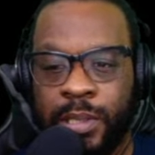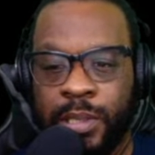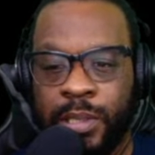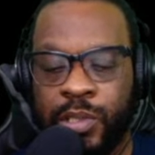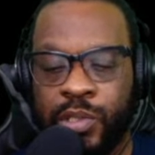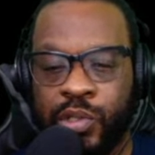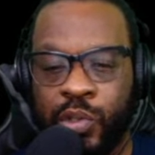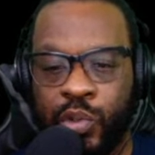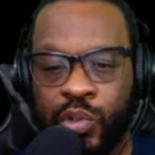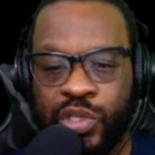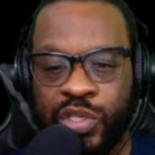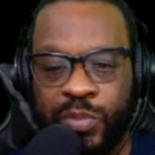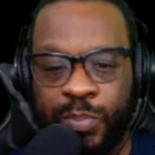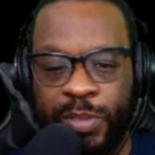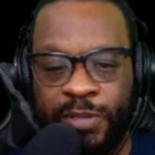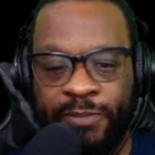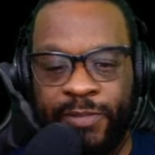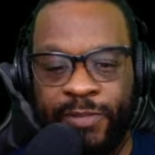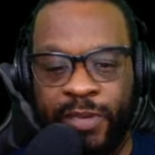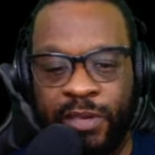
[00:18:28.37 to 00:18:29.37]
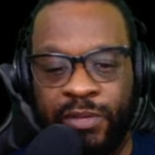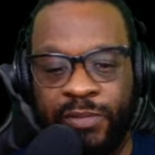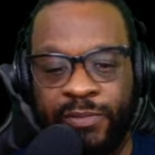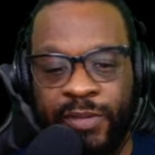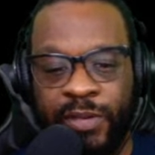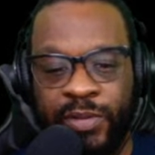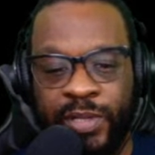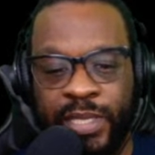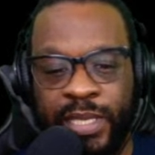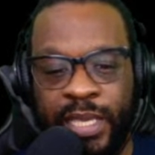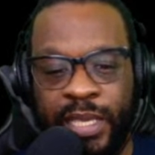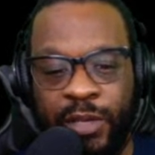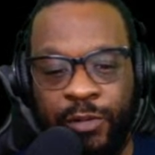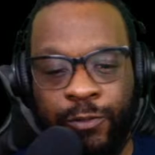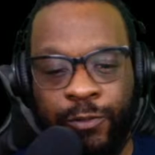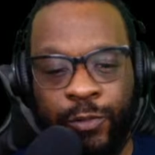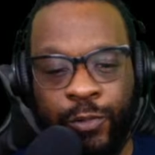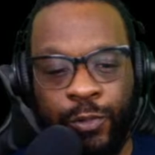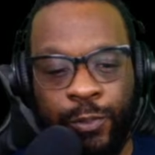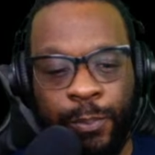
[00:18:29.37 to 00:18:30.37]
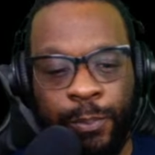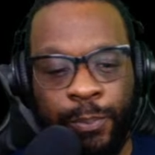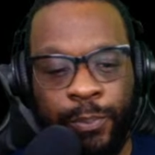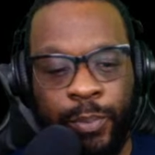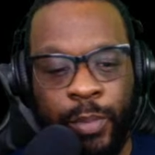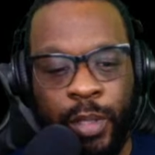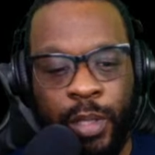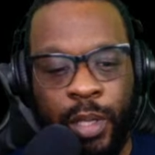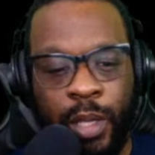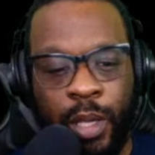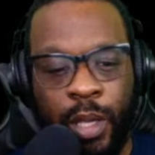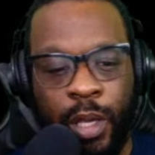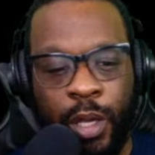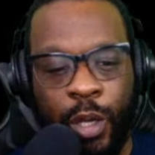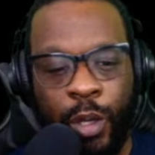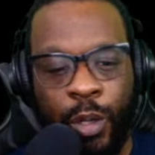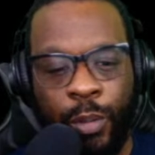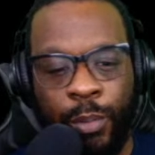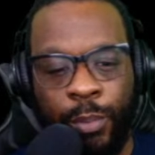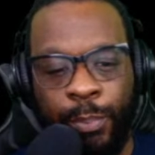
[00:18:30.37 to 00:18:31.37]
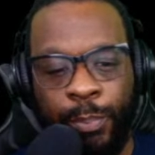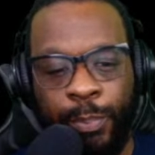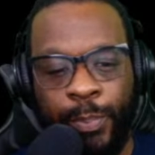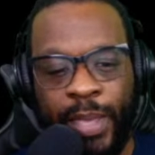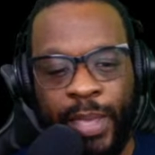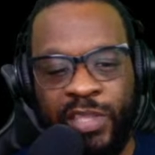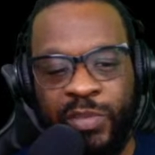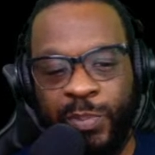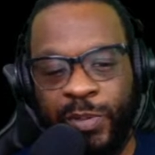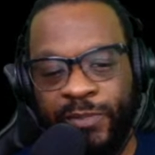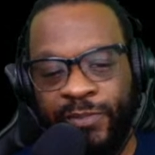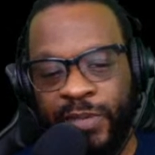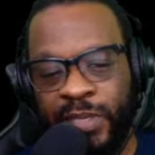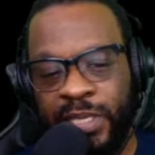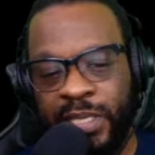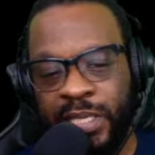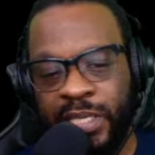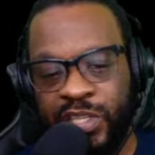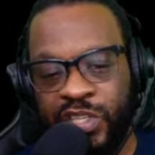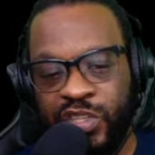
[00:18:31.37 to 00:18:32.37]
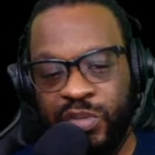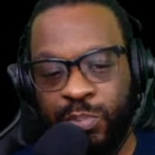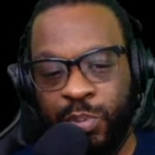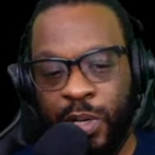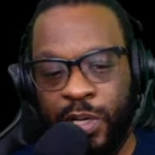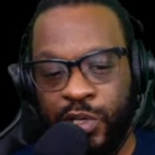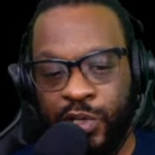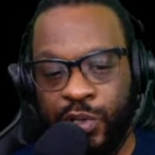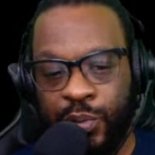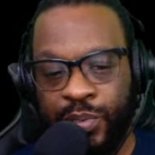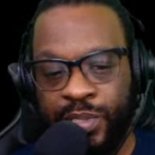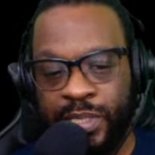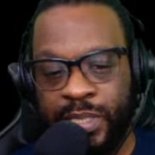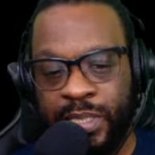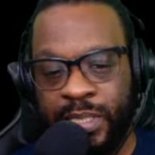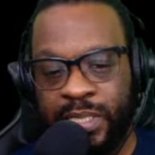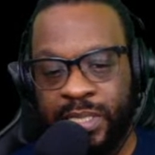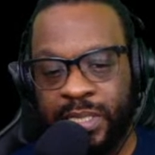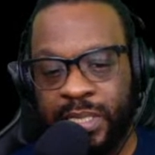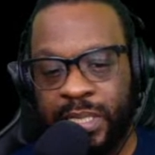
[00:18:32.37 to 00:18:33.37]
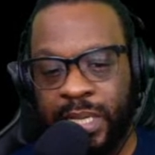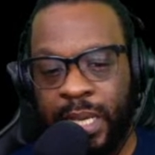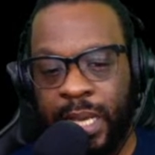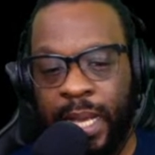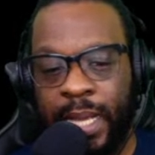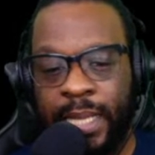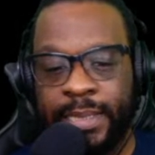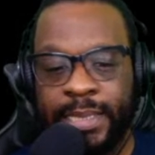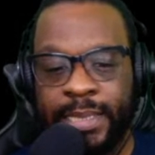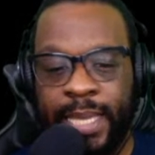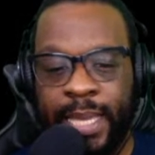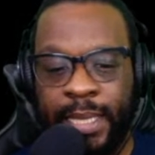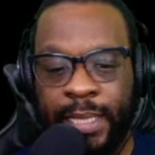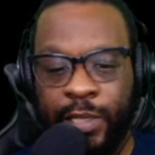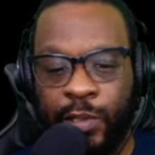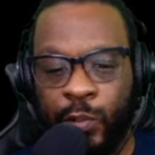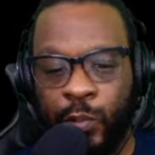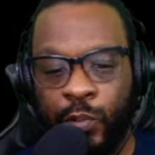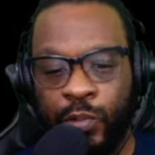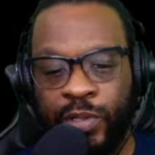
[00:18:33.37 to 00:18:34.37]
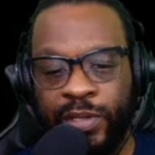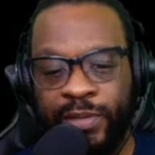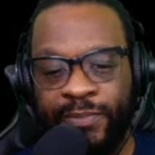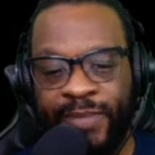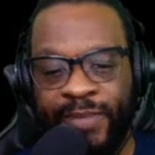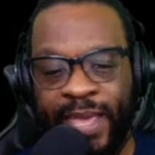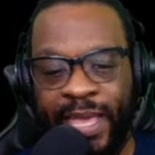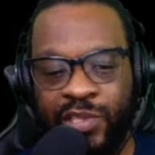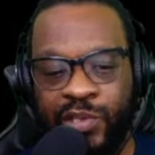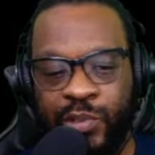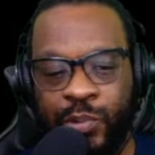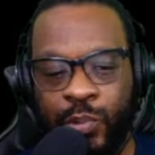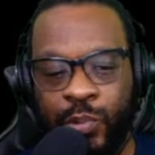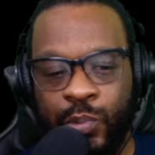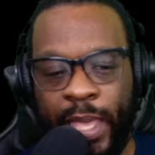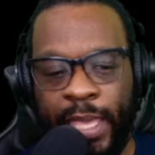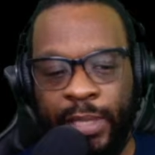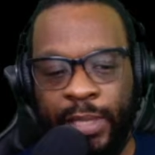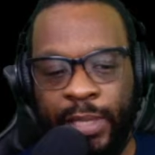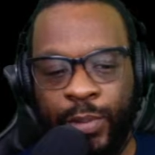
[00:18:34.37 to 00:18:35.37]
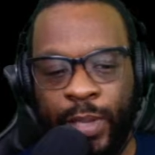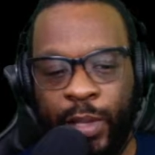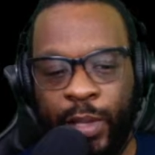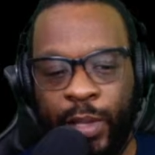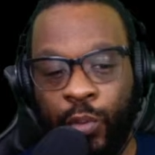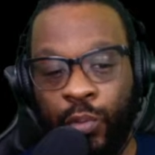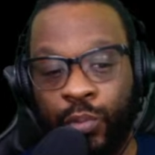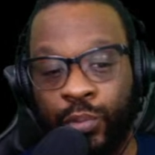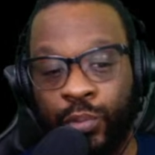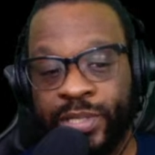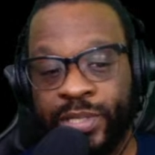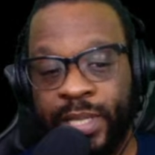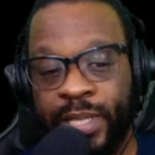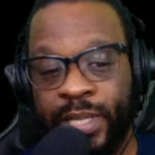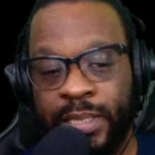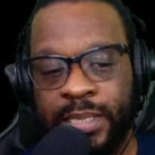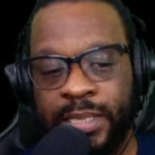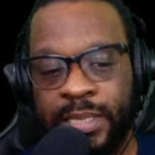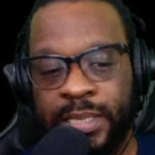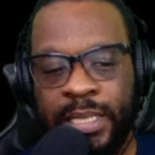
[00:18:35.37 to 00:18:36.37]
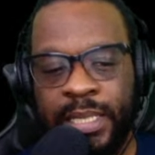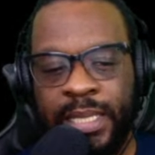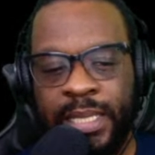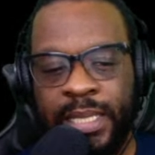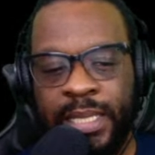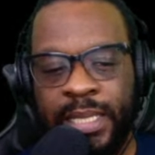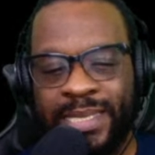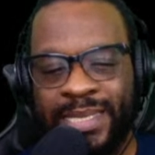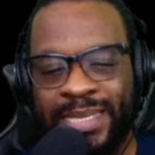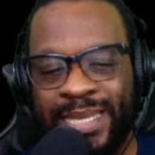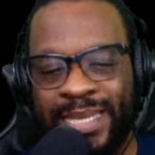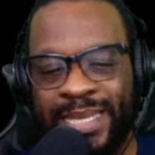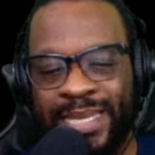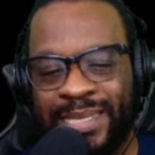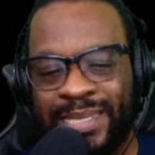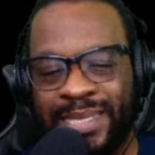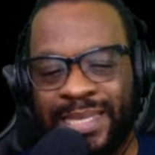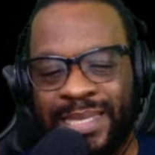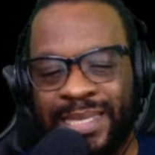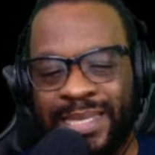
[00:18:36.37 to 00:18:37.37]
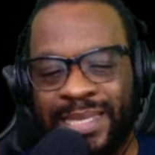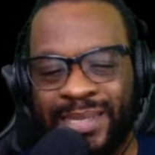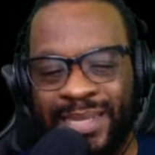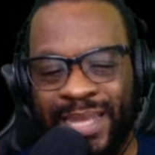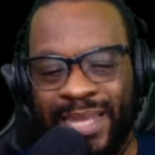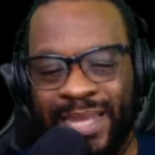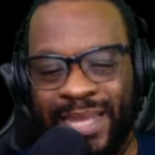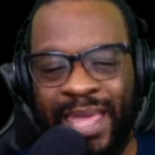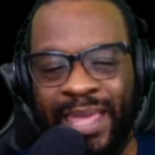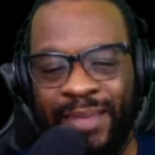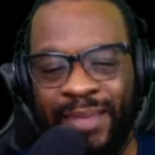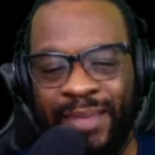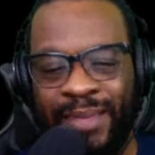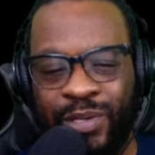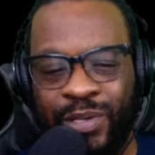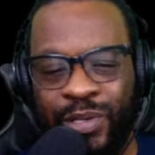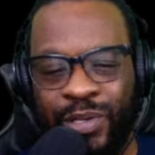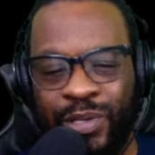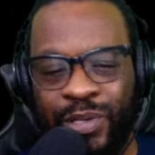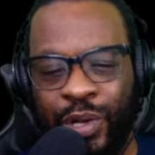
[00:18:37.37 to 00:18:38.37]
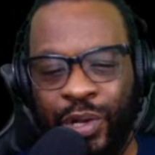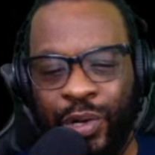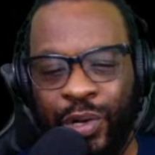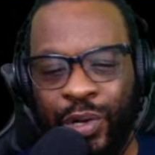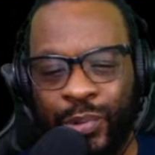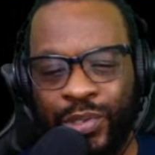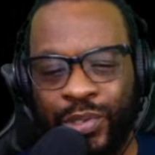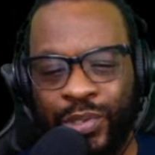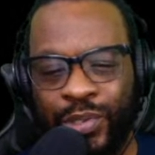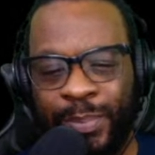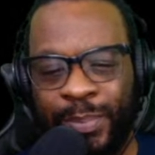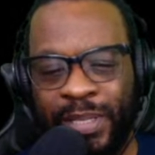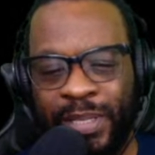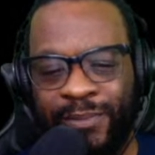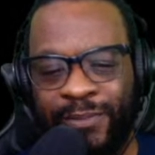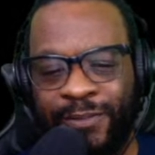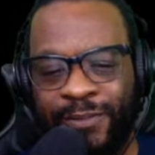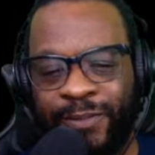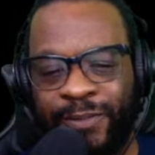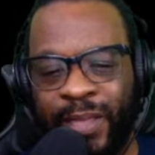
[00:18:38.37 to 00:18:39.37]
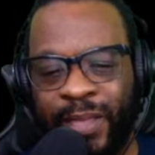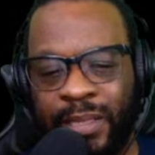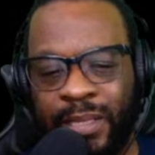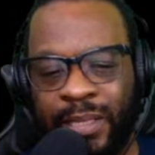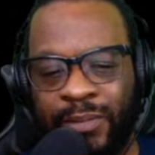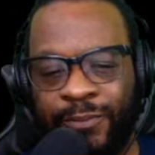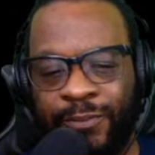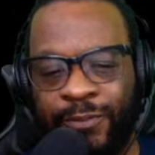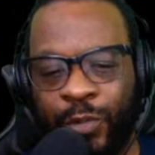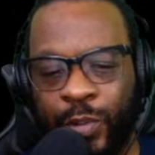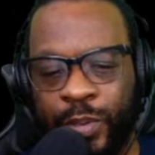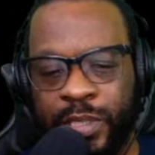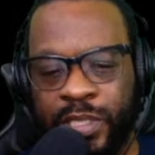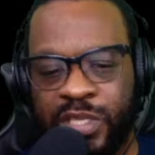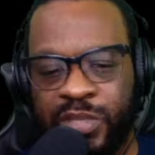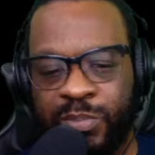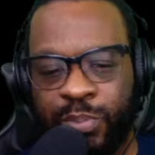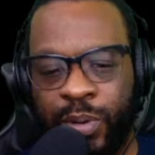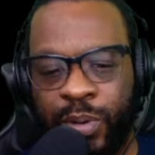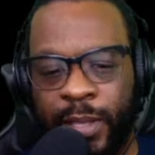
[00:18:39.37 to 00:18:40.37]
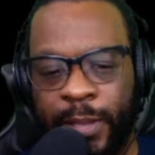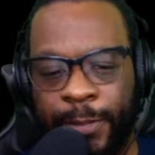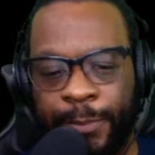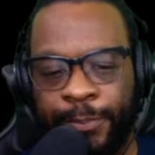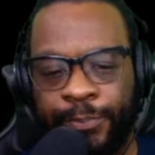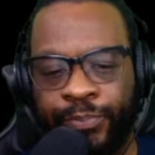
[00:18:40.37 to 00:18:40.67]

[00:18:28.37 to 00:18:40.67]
So just be very, very careful. HPV can spread during skin-to-skin contact, including vaginal, anal, and oral sex. Sex doesn't have to occur to be infected for it to spread.